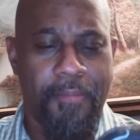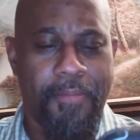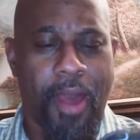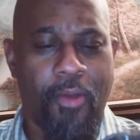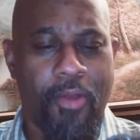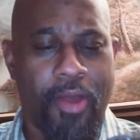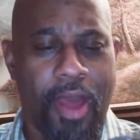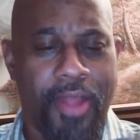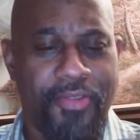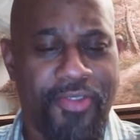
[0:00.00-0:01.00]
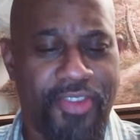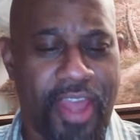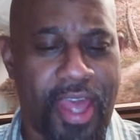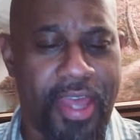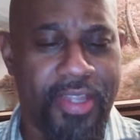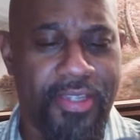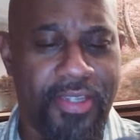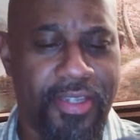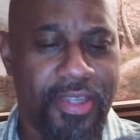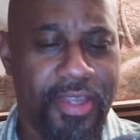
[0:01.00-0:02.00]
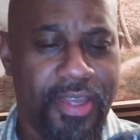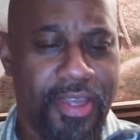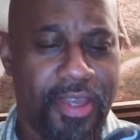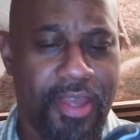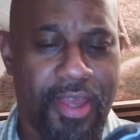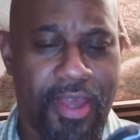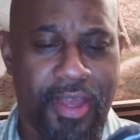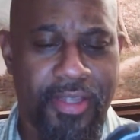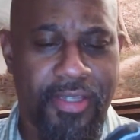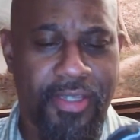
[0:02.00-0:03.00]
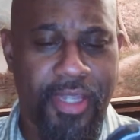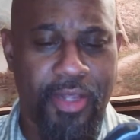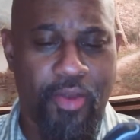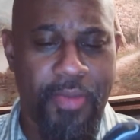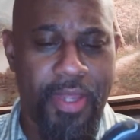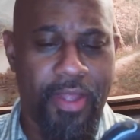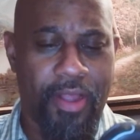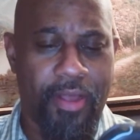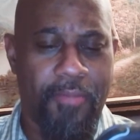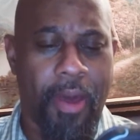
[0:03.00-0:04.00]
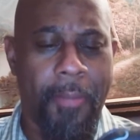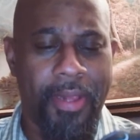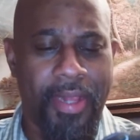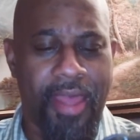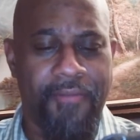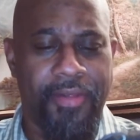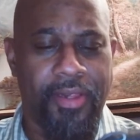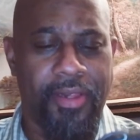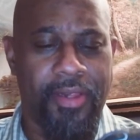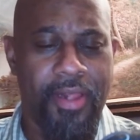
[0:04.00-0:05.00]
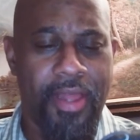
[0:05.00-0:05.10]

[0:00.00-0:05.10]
Power On-Site, Sinometer, Bubble Level,